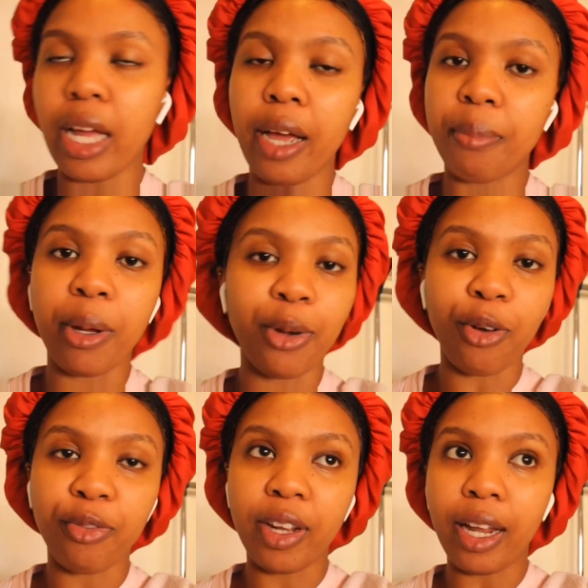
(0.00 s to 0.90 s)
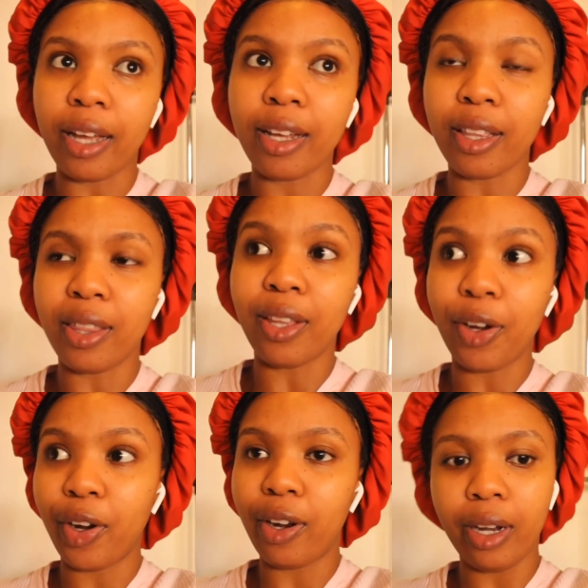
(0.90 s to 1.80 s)
I had my coffee like in
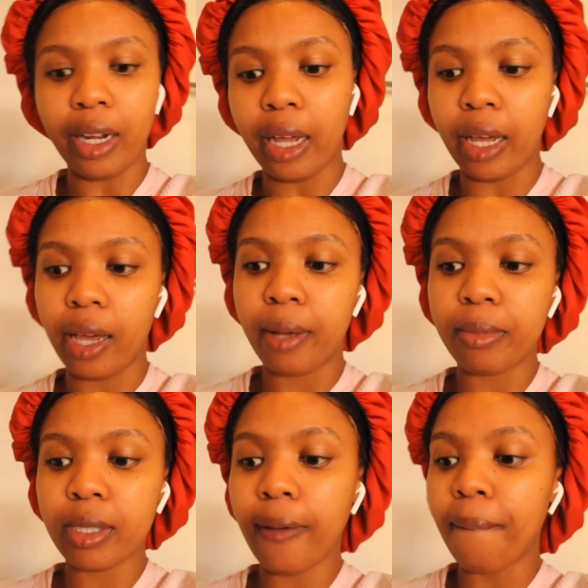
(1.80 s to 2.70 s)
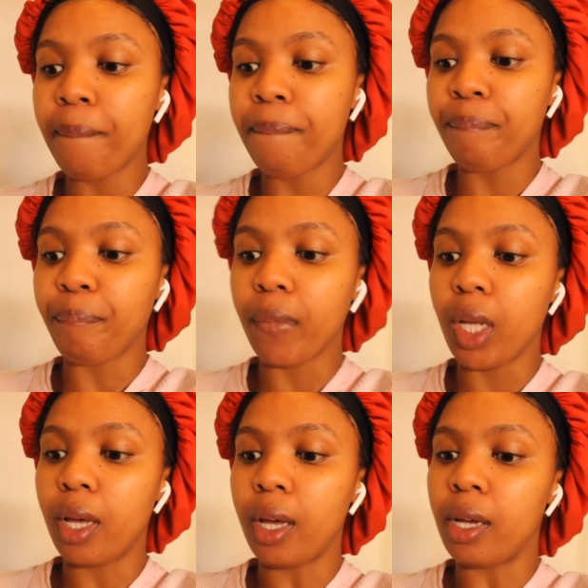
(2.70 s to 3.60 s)
the early AMs,
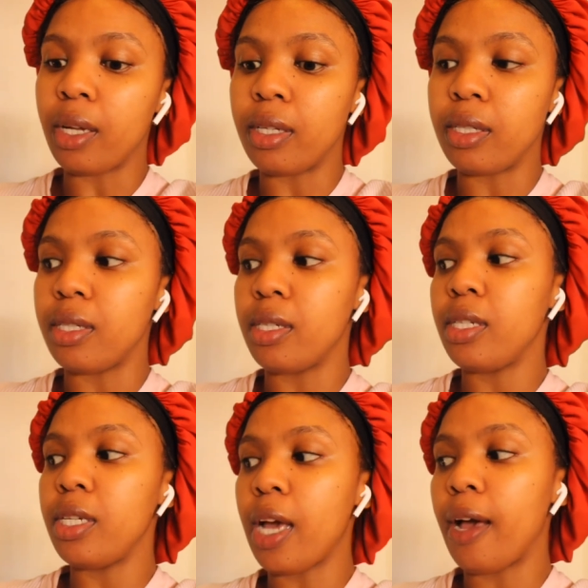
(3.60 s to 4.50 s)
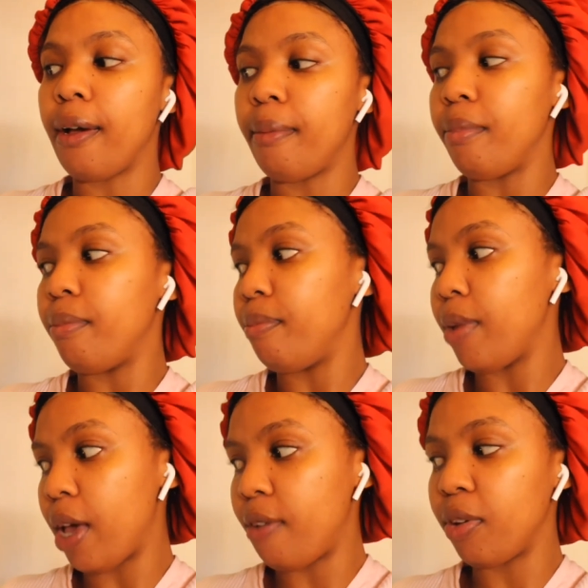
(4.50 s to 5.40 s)
and yeah, I'm
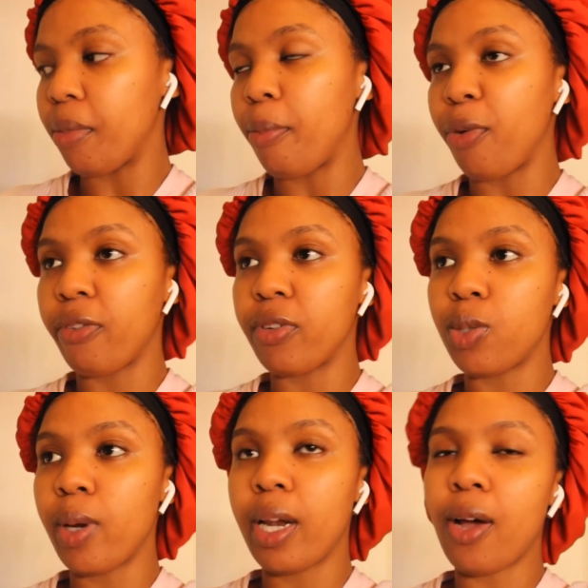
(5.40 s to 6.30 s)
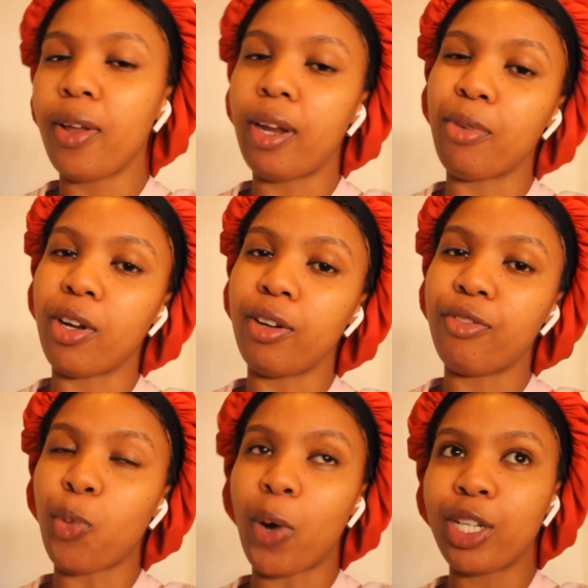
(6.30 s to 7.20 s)
having my breakfast right now, and I'm gonna
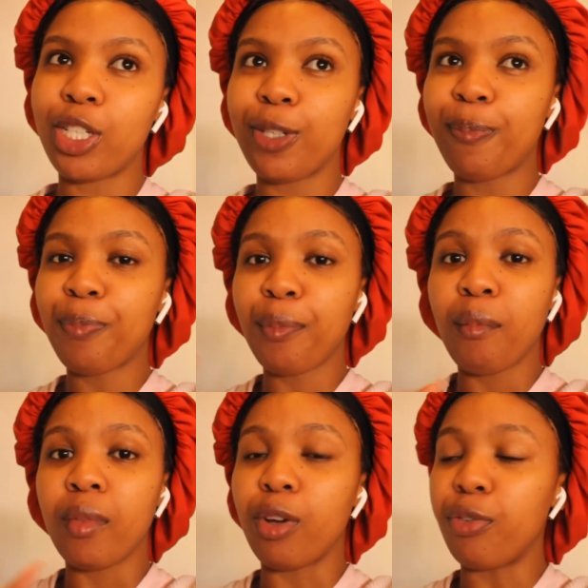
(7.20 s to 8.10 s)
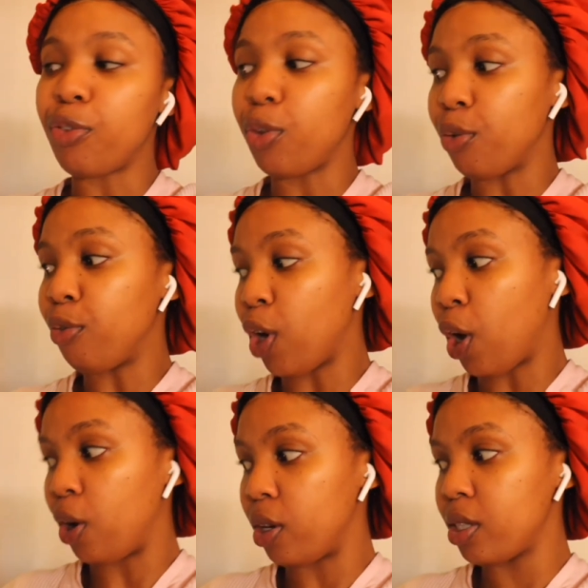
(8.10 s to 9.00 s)
watch a few
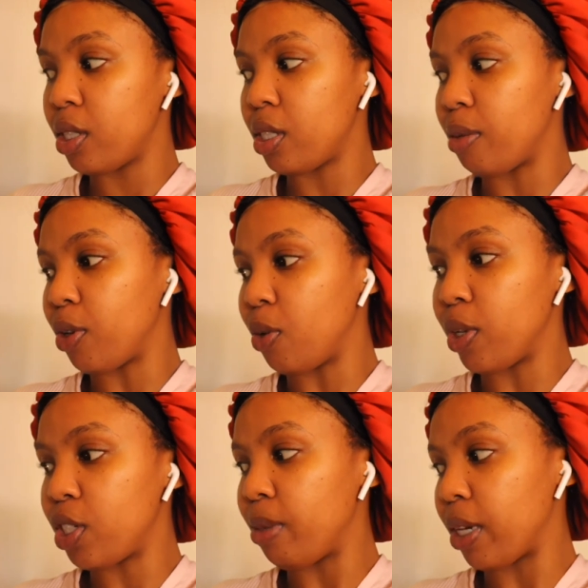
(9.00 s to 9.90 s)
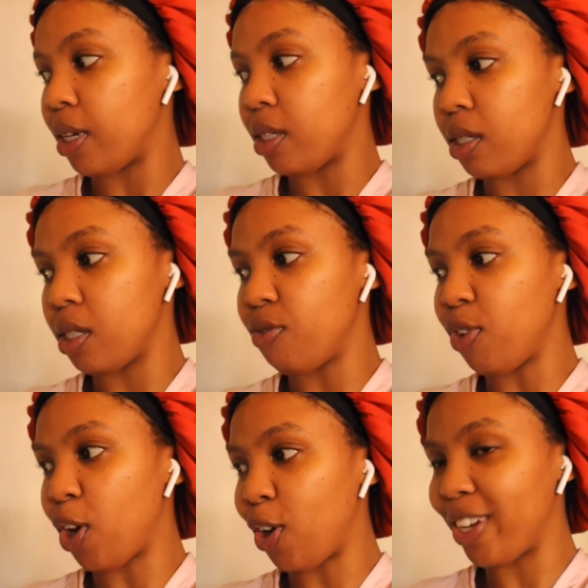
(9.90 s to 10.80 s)
vlogs. I'm gonna watch my cousin's
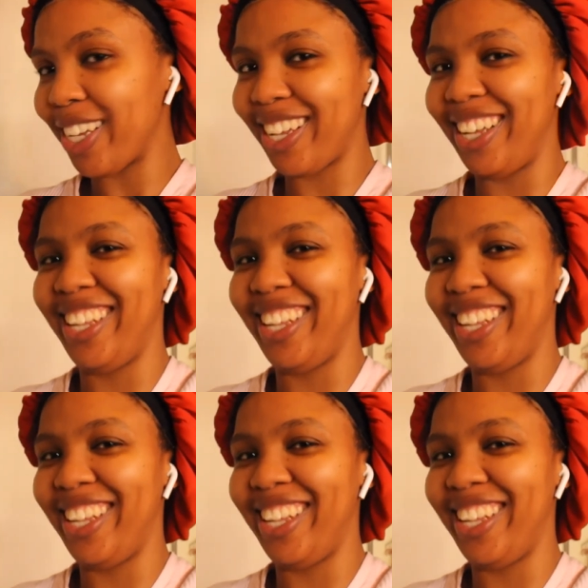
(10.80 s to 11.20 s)
vlog.